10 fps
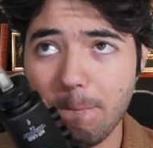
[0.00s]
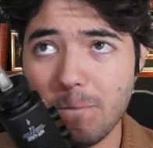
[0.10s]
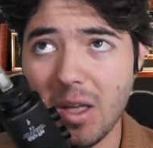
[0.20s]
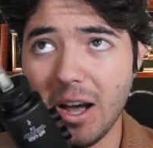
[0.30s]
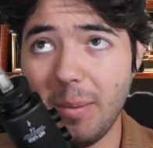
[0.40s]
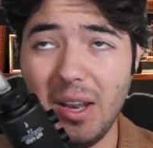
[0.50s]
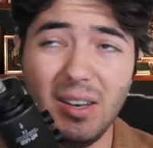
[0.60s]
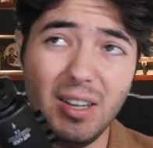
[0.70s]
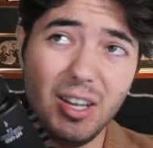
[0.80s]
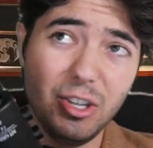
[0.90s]

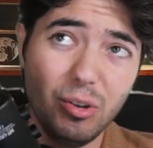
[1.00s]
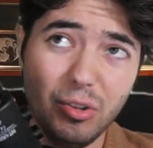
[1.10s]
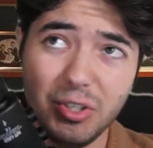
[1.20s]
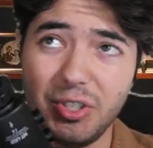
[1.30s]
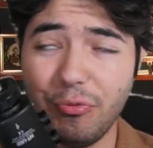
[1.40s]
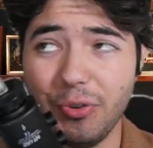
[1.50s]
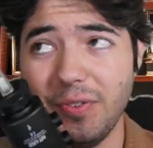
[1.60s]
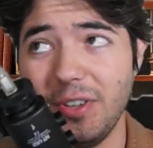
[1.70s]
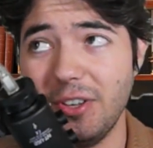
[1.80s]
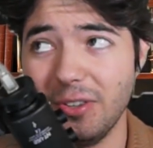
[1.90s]
And there's
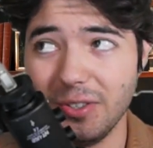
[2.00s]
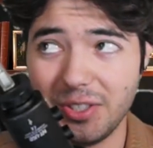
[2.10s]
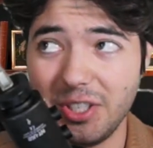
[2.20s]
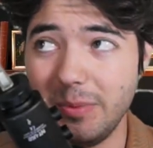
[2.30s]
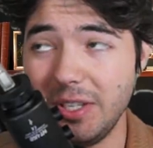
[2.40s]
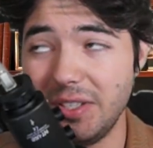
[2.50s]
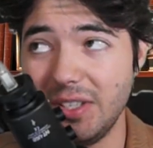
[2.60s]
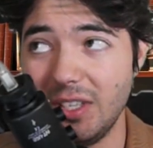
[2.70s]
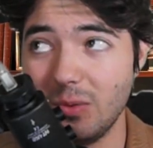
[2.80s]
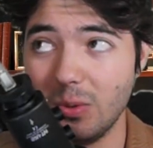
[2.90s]
different, there's
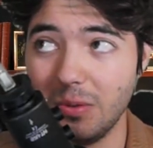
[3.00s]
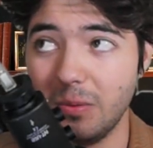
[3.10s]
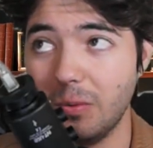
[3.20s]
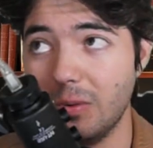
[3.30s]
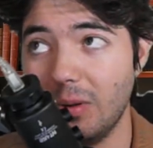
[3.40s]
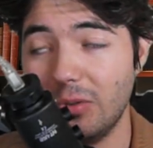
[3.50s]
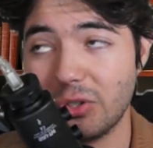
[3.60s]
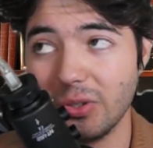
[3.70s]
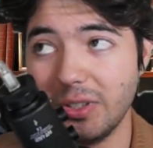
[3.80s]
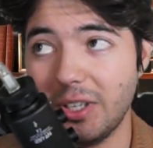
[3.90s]
CBDCs will
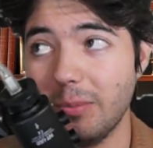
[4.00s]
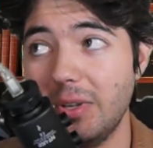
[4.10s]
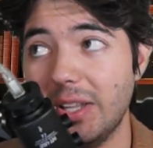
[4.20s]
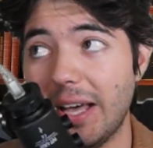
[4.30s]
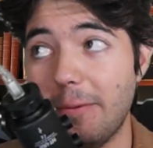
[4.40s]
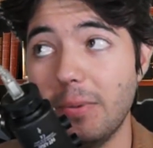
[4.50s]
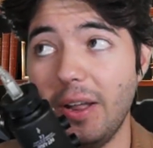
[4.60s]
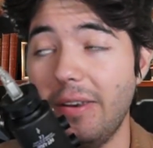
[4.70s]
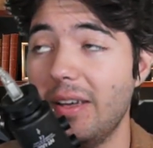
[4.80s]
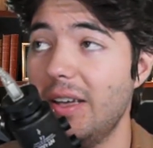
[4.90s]
certainly come into that,
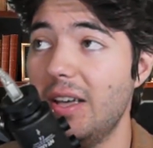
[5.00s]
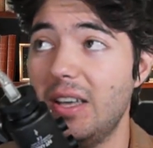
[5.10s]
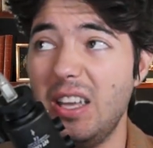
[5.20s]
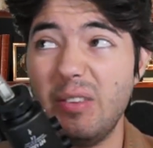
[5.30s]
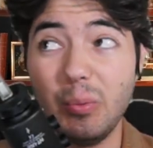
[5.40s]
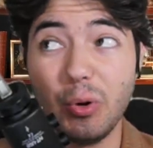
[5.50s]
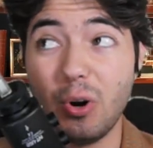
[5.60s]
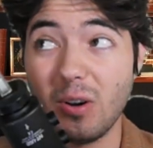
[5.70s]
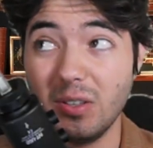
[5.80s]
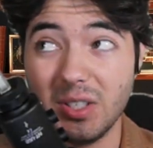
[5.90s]
but even
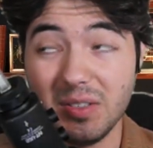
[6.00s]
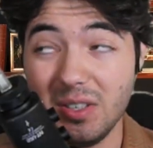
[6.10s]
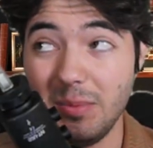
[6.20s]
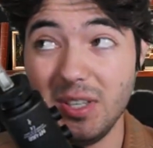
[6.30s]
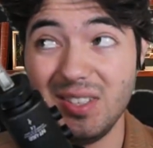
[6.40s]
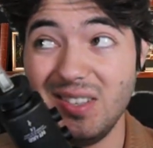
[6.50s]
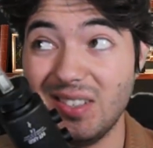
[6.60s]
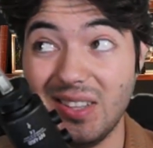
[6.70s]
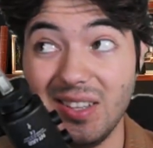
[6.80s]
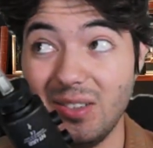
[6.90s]
regardless of CBDCs,
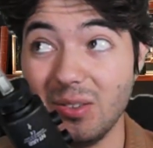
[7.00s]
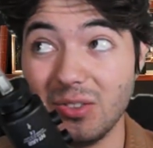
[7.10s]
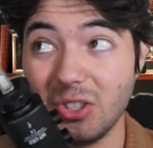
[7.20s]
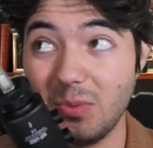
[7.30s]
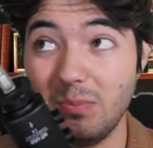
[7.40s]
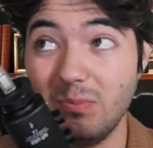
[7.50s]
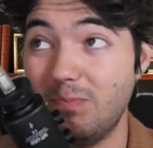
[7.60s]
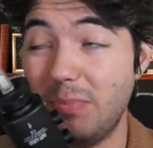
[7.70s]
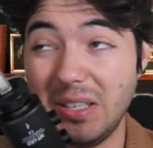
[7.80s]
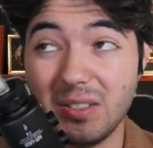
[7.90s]
I think it'll just
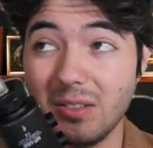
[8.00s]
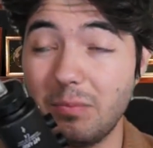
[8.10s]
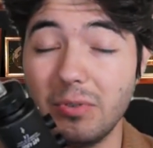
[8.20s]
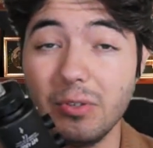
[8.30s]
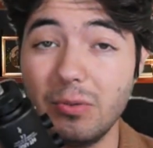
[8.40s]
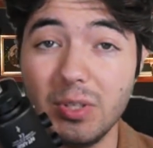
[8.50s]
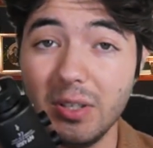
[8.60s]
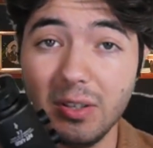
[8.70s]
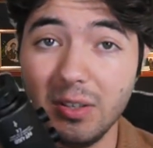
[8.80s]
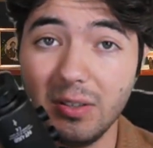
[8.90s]
based on the pure
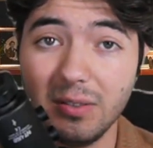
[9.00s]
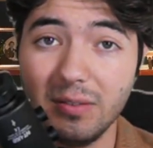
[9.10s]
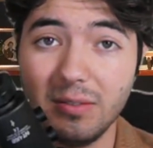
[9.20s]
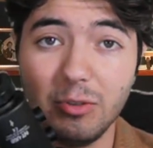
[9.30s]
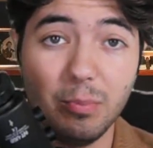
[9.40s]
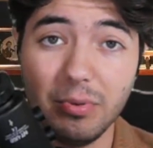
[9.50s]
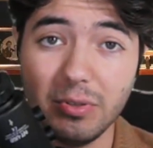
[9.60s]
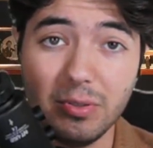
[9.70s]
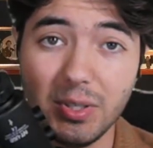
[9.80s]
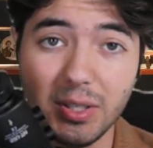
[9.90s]
utility
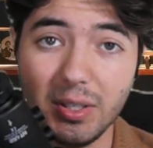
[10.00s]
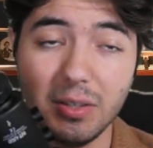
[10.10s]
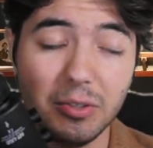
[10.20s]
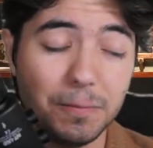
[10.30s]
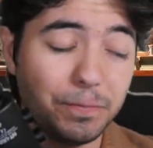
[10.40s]
of it.